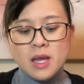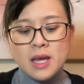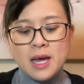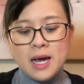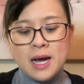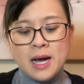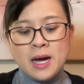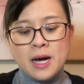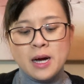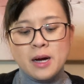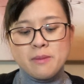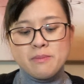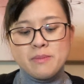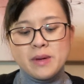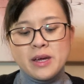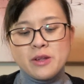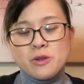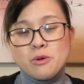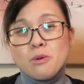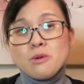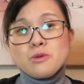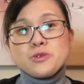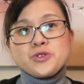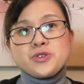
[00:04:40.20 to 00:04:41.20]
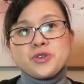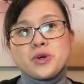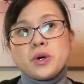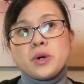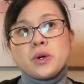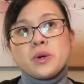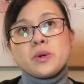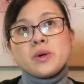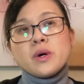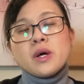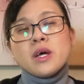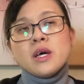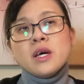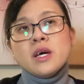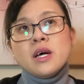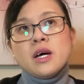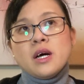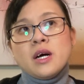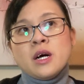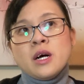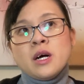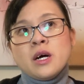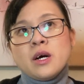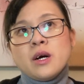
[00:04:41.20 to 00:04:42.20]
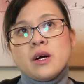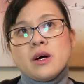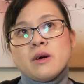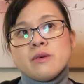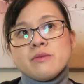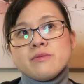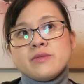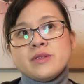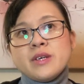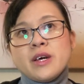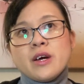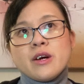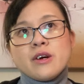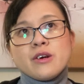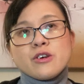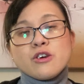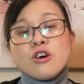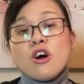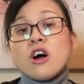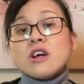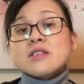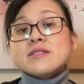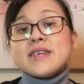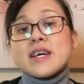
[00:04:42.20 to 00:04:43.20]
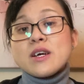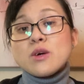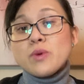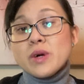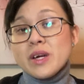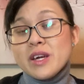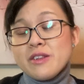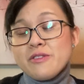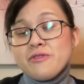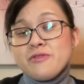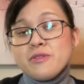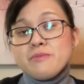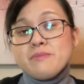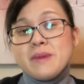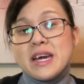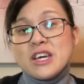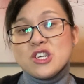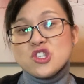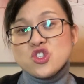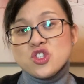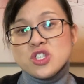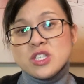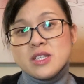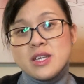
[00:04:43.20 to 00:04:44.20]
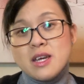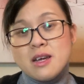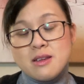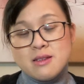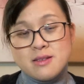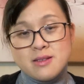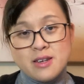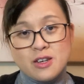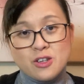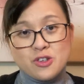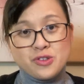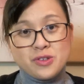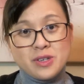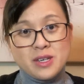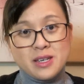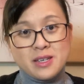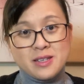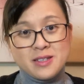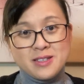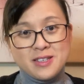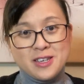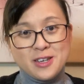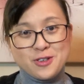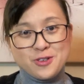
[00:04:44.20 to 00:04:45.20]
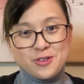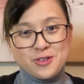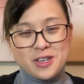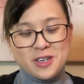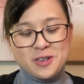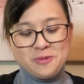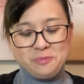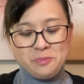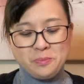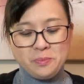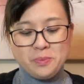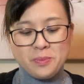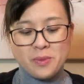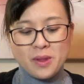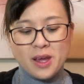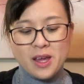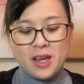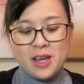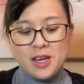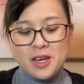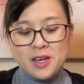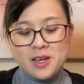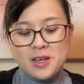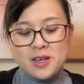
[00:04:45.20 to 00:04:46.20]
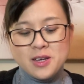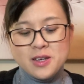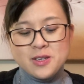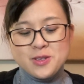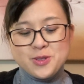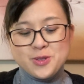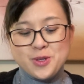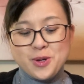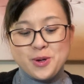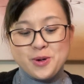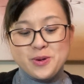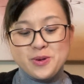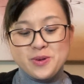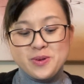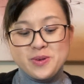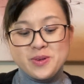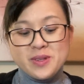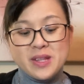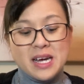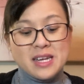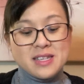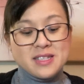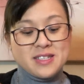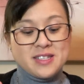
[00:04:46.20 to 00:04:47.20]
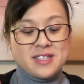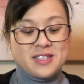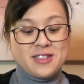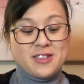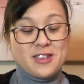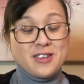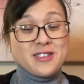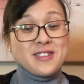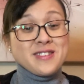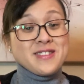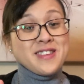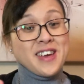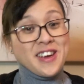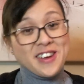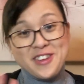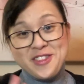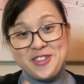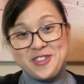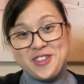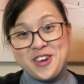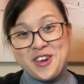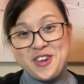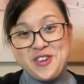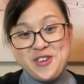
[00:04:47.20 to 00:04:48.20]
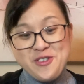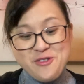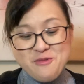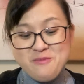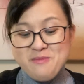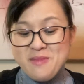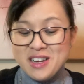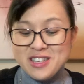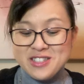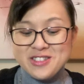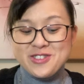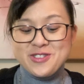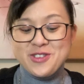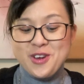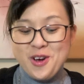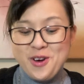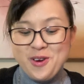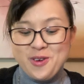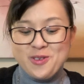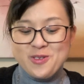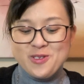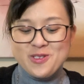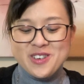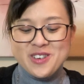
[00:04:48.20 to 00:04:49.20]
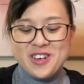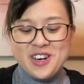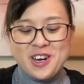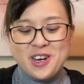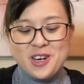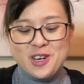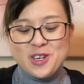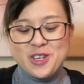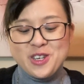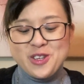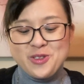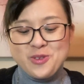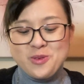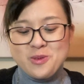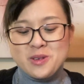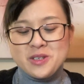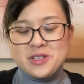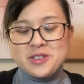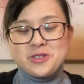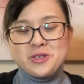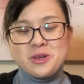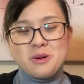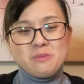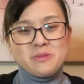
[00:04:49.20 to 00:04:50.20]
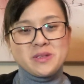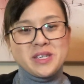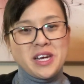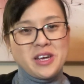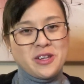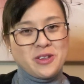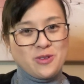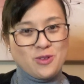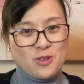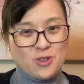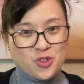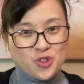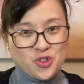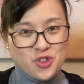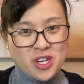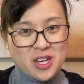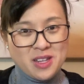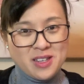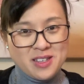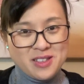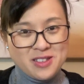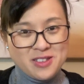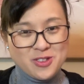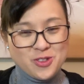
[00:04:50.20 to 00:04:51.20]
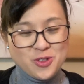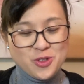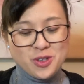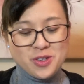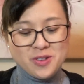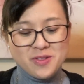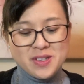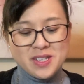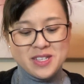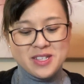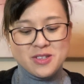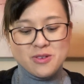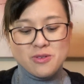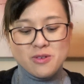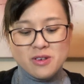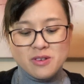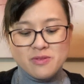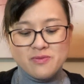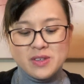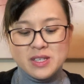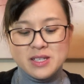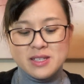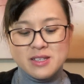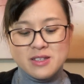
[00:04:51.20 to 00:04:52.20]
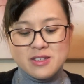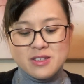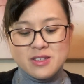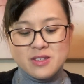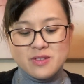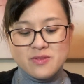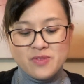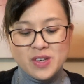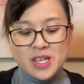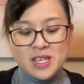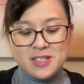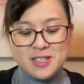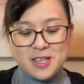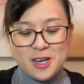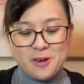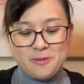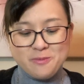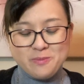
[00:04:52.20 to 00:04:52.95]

and also their contact work information, etc., etc. So that's the second thing you must know in order to obtain an Australian tourist or visitor's visa.